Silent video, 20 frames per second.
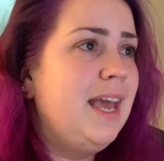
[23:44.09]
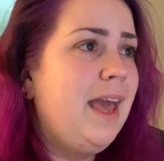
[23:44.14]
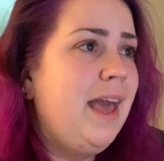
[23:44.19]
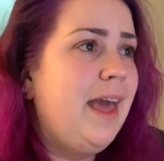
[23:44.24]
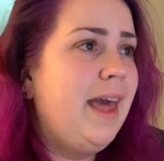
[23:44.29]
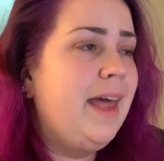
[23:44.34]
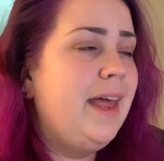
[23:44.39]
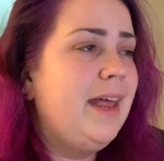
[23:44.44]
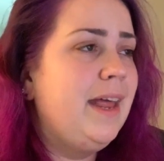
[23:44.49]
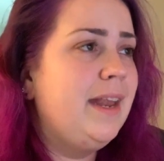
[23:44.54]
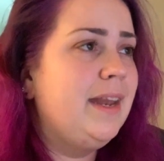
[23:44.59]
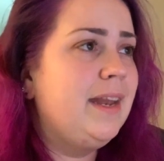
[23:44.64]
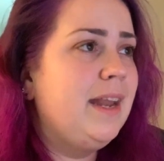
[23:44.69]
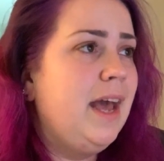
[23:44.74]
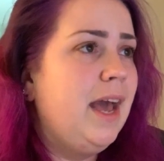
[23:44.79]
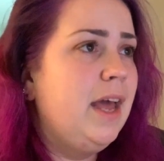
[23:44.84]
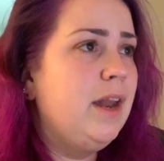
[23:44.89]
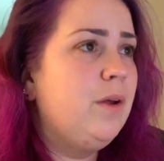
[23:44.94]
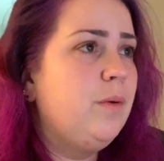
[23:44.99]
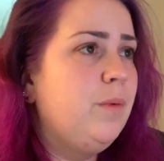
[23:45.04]
and
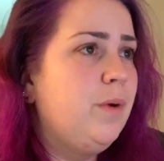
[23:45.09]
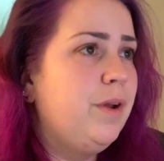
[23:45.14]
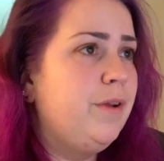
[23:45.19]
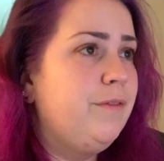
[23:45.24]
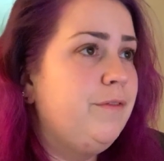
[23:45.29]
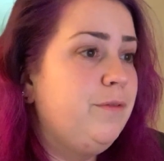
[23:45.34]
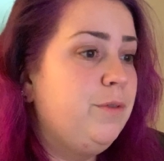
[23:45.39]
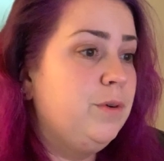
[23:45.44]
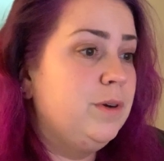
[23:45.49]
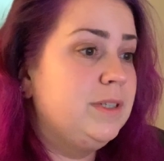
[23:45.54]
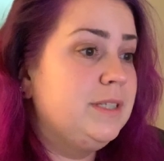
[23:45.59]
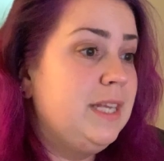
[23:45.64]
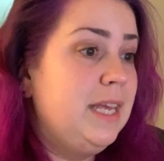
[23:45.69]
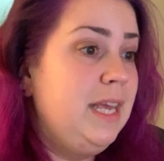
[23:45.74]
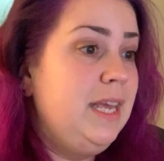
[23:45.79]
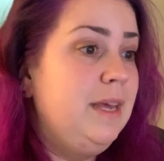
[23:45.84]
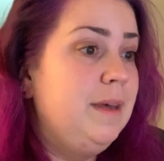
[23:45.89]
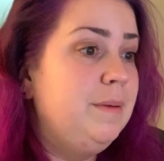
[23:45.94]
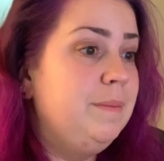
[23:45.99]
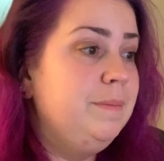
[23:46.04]
I don't want to force
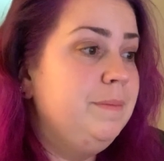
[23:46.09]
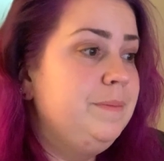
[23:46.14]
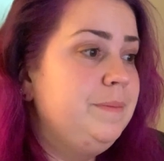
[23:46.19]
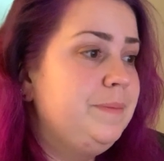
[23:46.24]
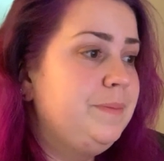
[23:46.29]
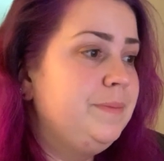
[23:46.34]
him